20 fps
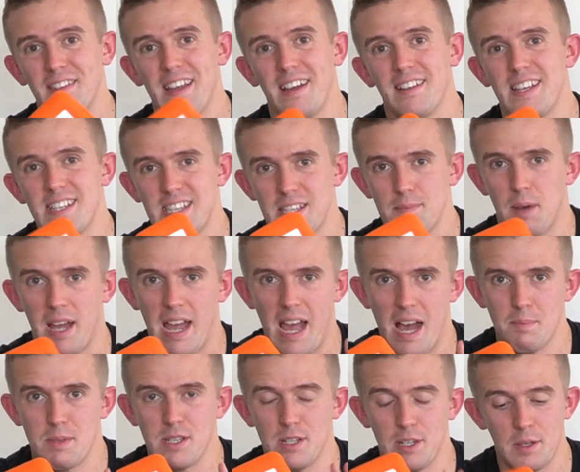Now this is my
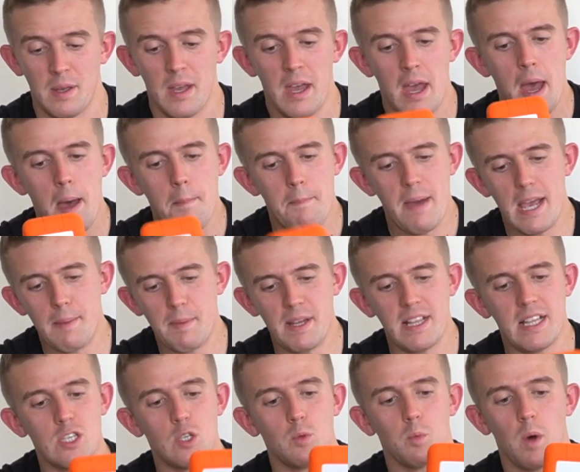absolute baby.
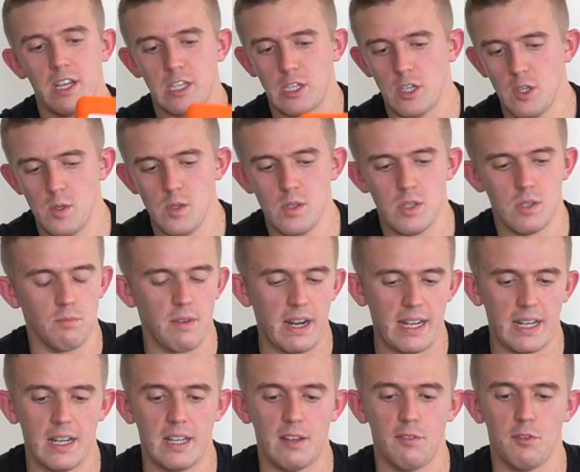This is what I use
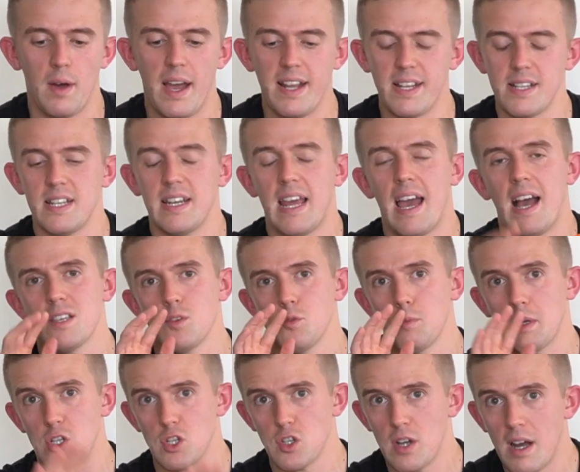regularly for editing. It has all
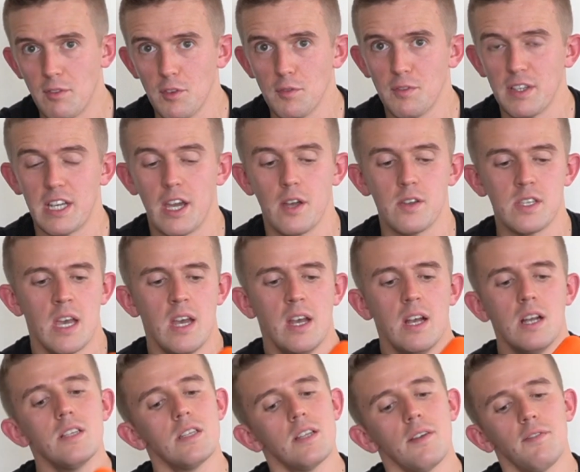my travel videos
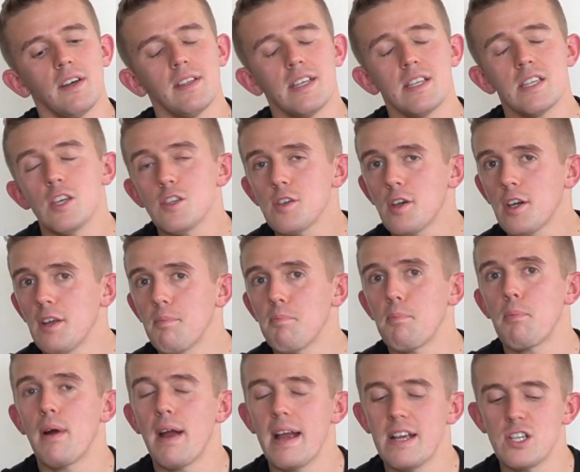and stuff like this. So I'm going to
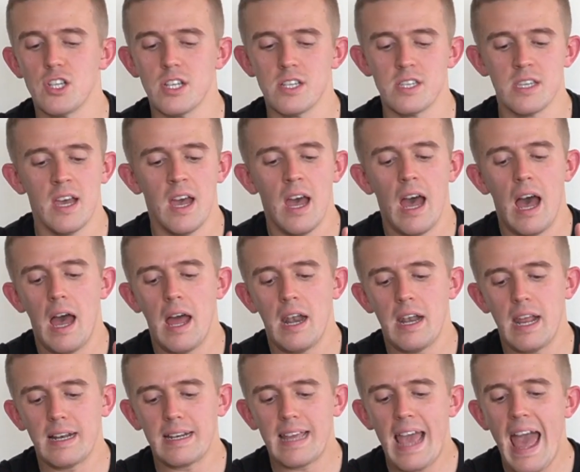precious
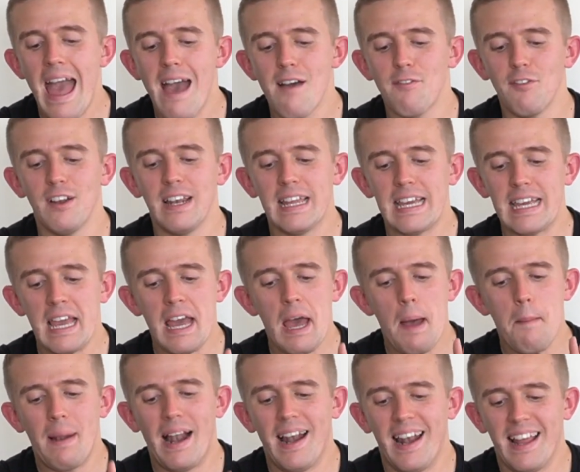and carefully
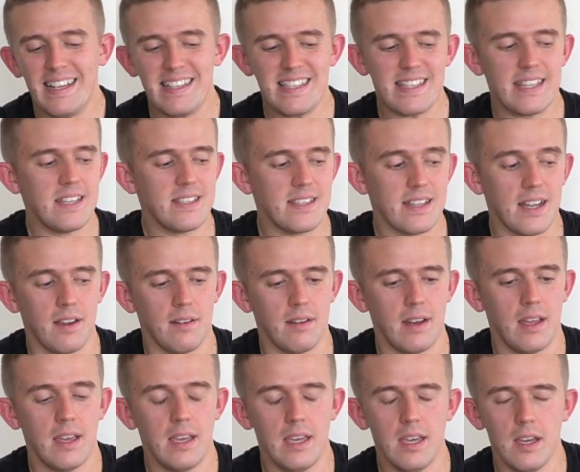place this down
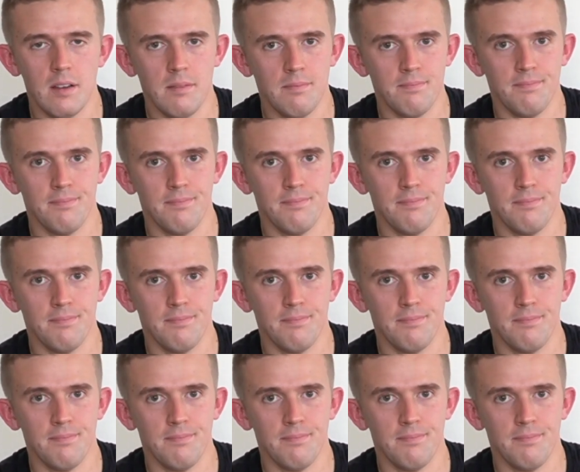here.